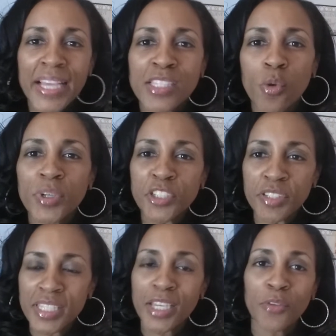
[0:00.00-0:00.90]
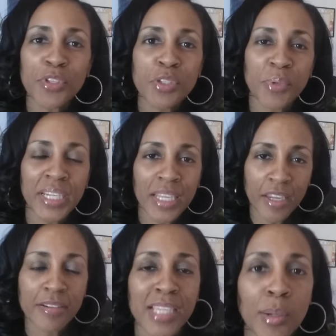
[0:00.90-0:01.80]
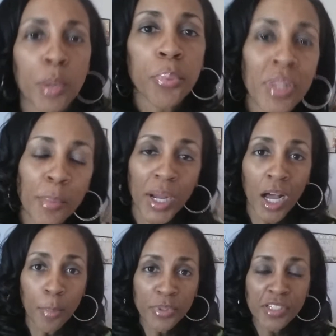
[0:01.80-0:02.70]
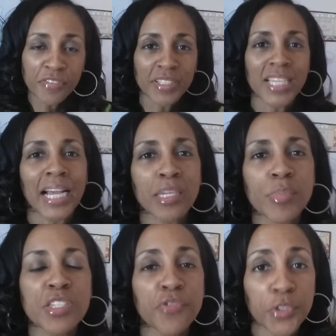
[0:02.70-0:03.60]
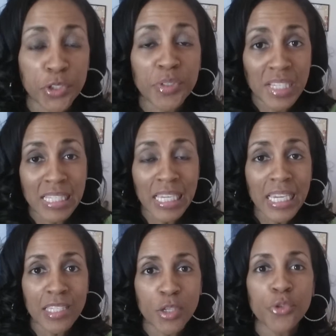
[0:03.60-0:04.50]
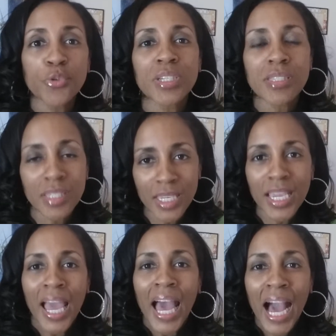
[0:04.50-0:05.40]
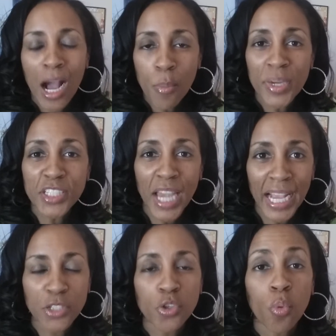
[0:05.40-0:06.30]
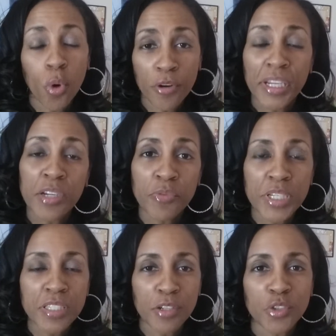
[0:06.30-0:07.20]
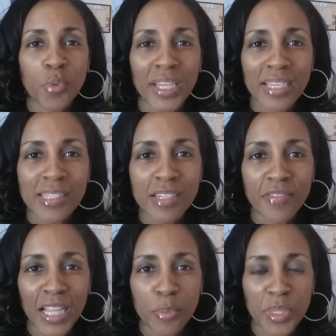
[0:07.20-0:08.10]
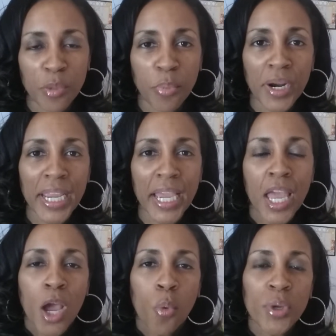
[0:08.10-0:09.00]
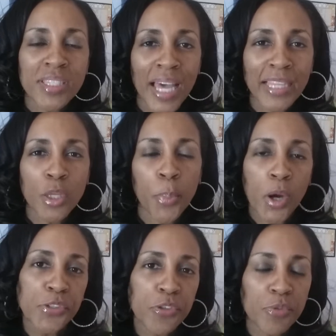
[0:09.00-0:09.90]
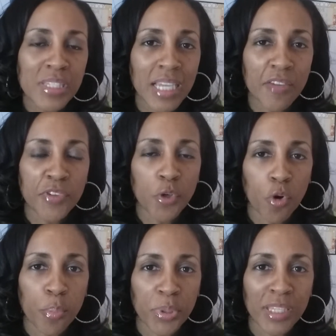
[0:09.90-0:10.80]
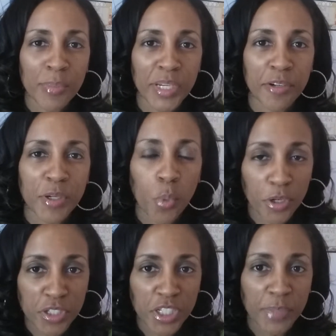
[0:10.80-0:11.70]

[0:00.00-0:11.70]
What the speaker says: And so what you see on the screen here is I'm going to pull up a couple different documents for you to see so you can see how much actual work and research went into developing the brand. Was like the personal discovery or preliminary worksheet.